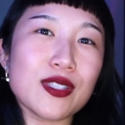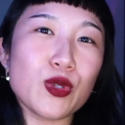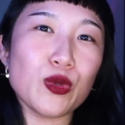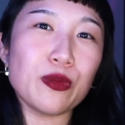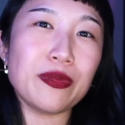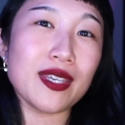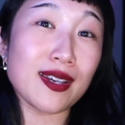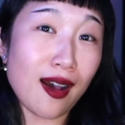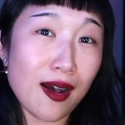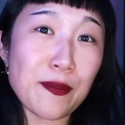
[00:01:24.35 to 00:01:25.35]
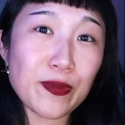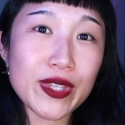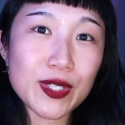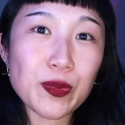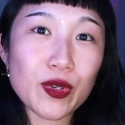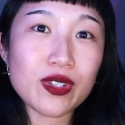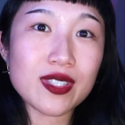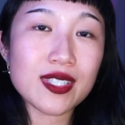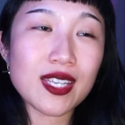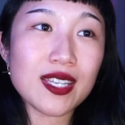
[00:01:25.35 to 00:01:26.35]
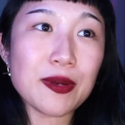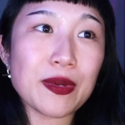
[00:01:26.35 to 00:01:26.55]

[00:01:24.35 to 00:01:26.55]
to become this person,